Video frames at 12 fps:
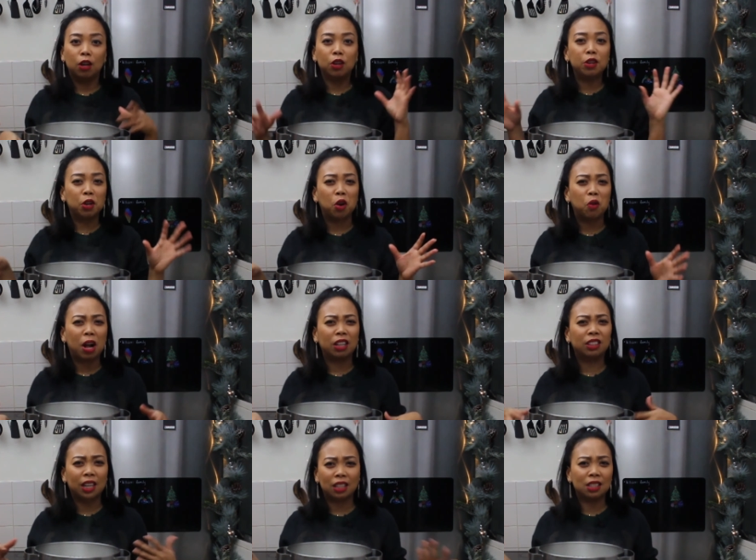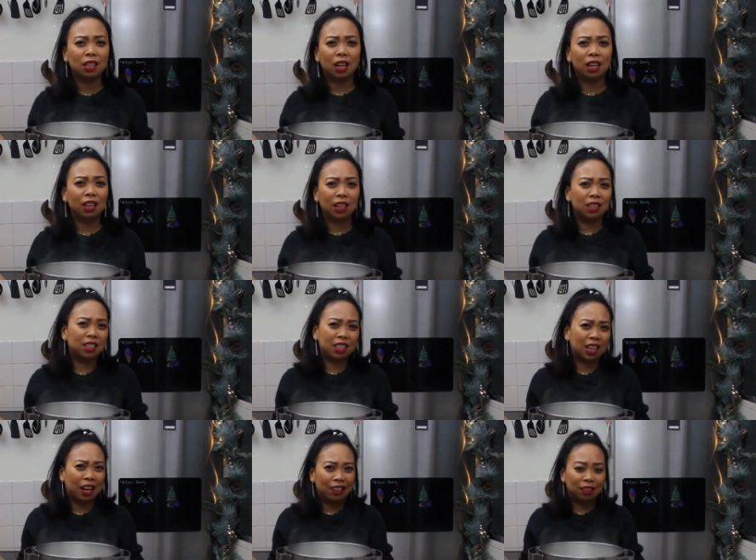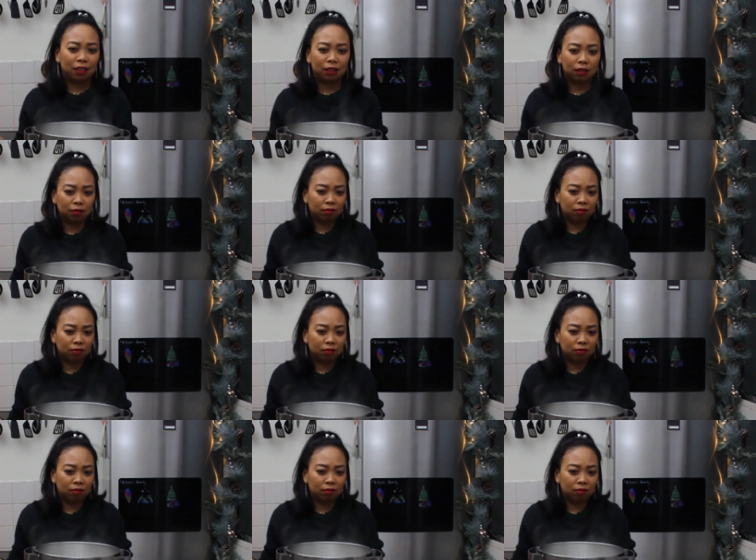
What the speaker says: You know, al dente, it's Italian.